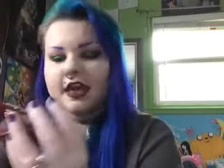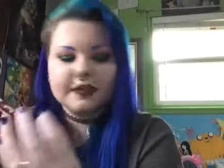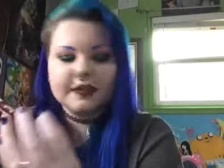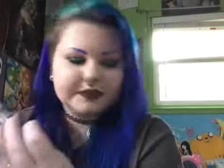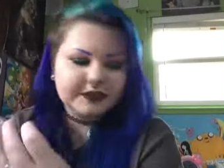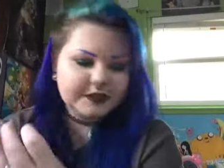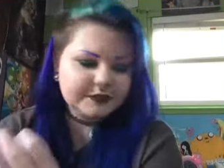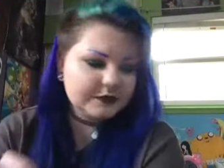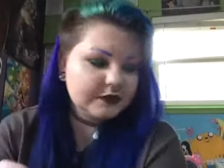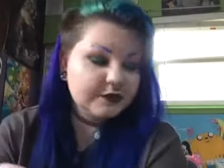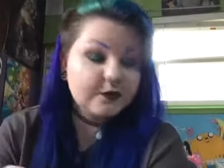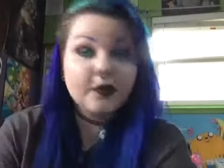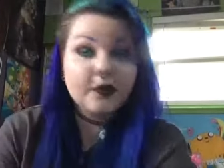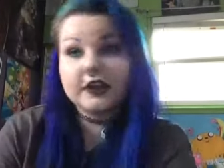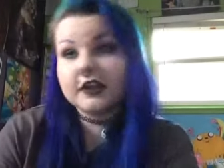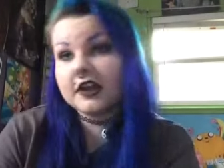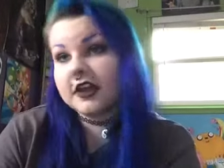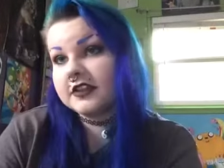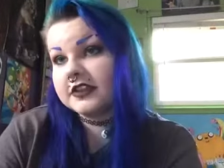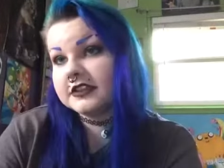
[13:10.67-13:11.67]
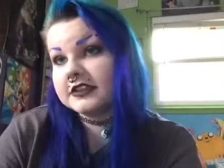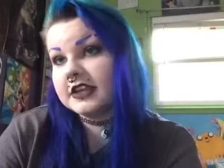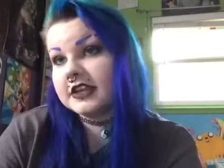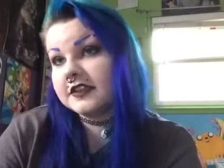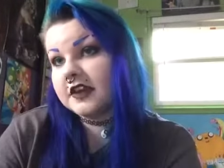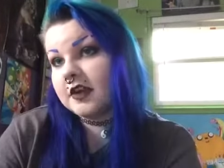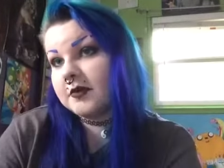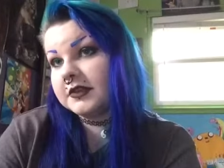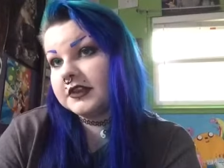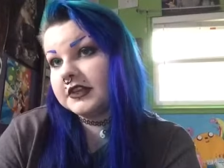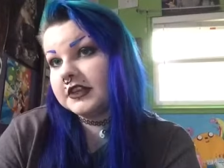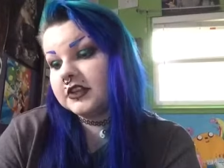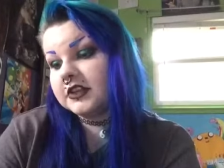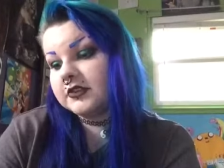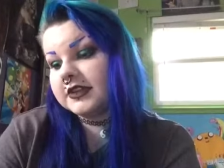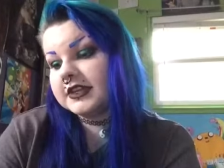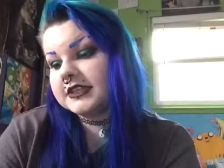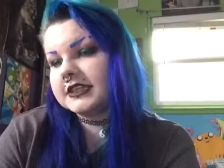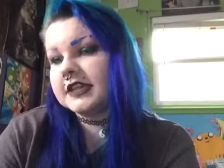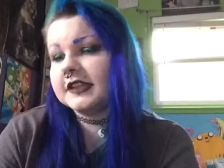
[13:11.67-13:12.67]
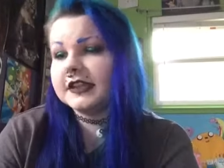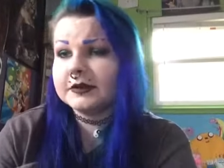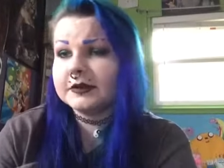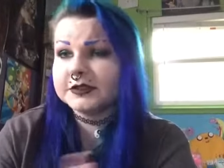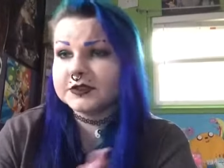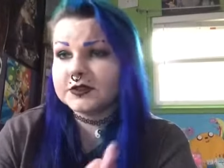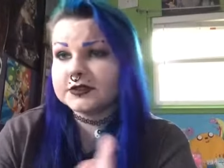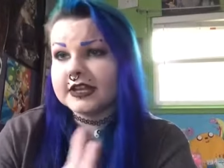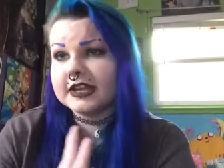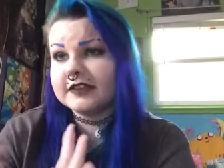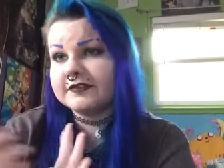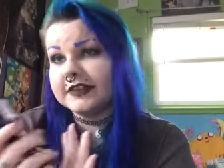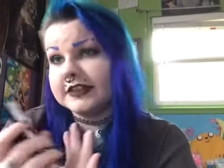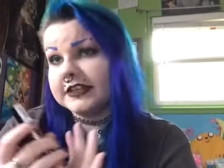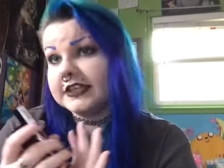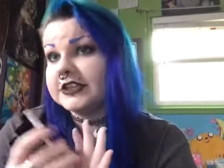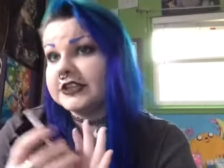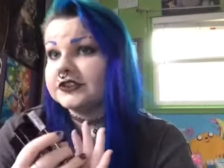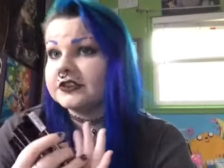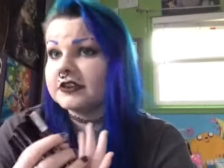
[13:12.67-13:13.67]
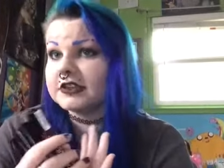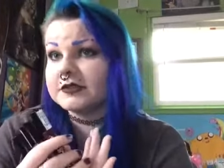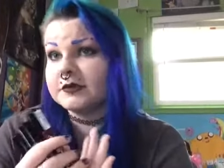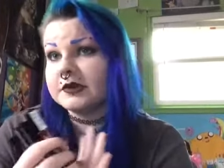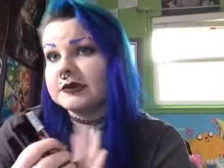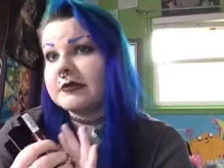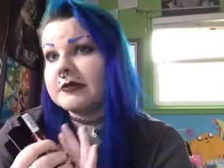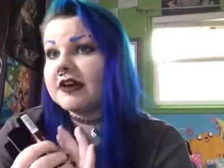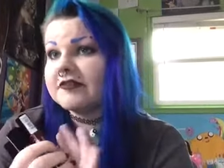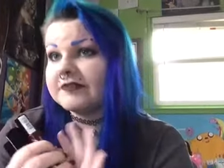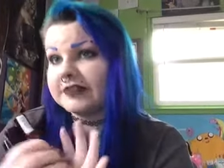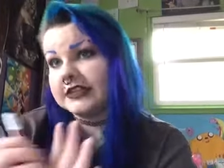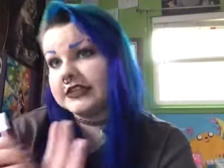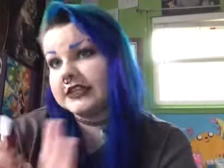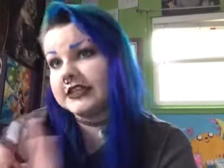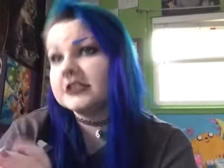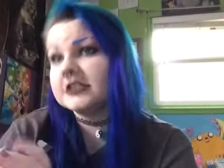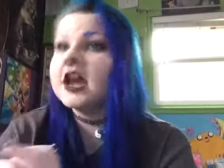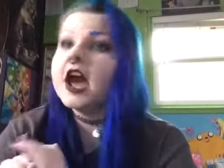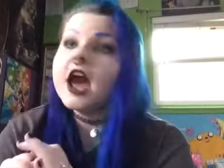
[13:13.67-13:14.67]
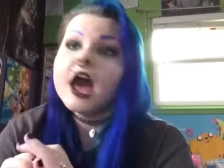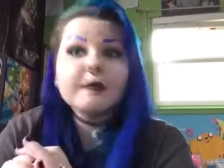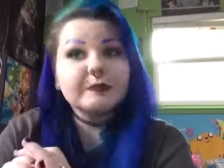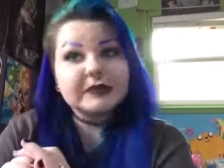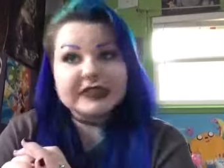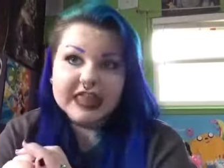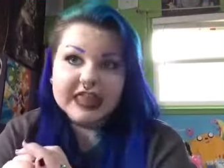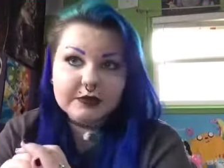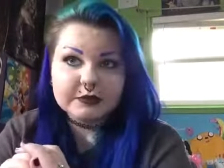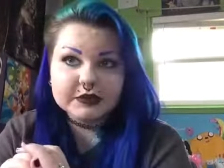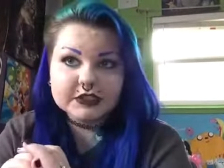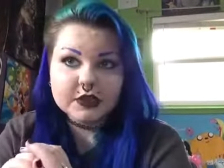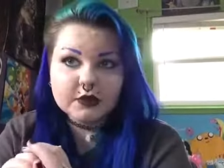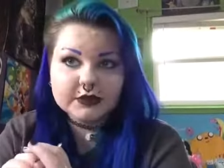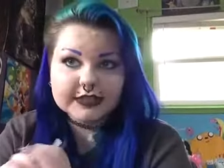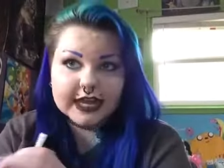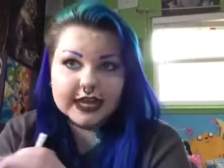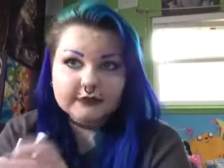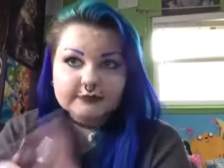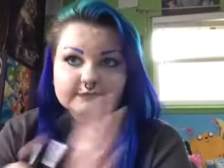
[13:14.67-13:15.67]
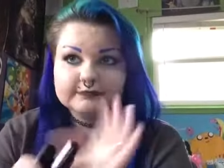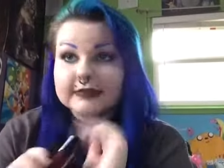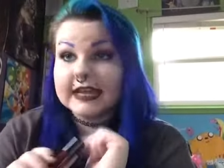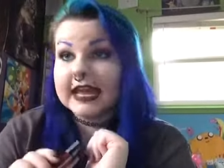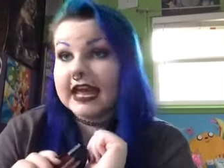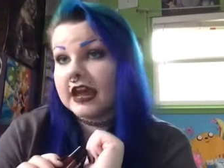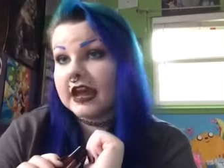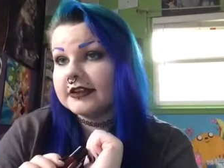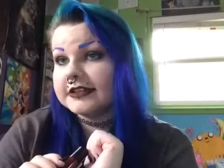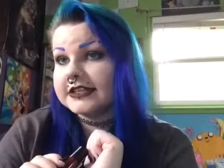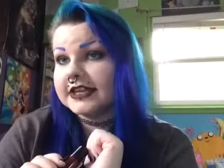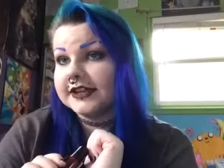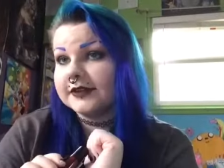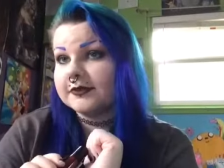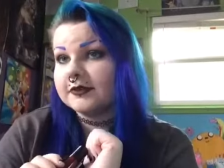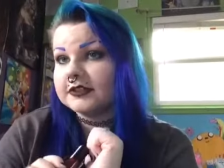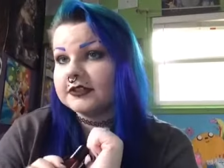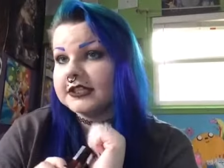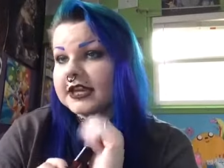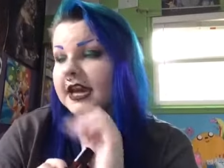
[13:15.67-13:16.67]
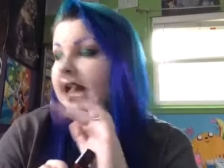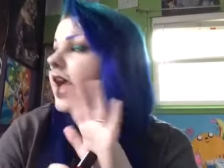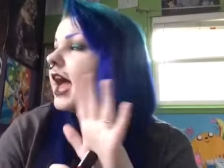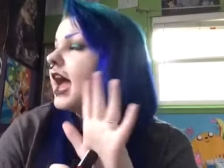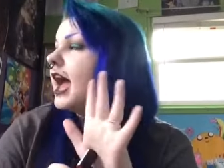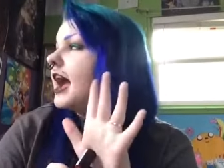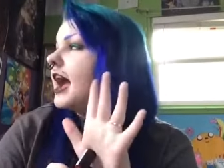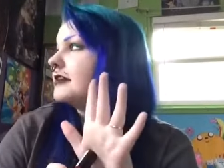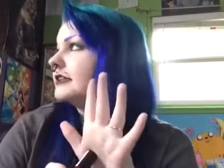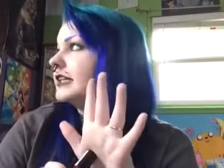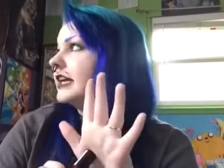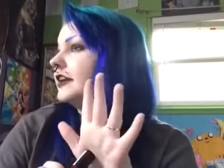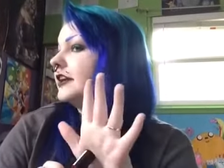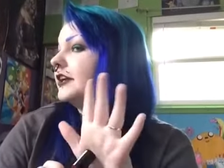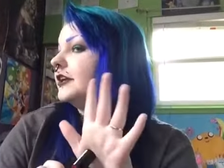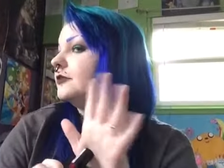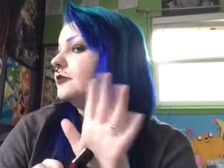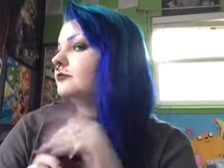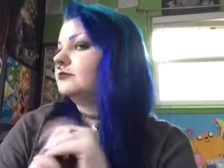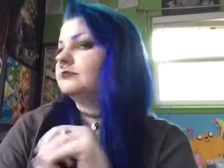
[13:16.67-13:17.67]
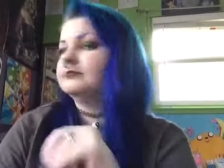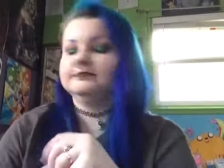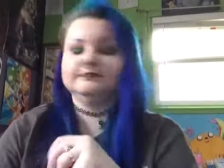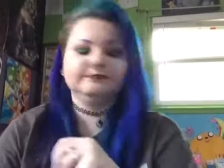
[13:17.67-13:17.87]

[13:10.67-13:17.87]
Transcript: these were the 4 colors that I thought were the cutest, and they were sold out of Vintage, or else I would have bought Vintage. But they were sold out. How dare you, Ulta? How dare you?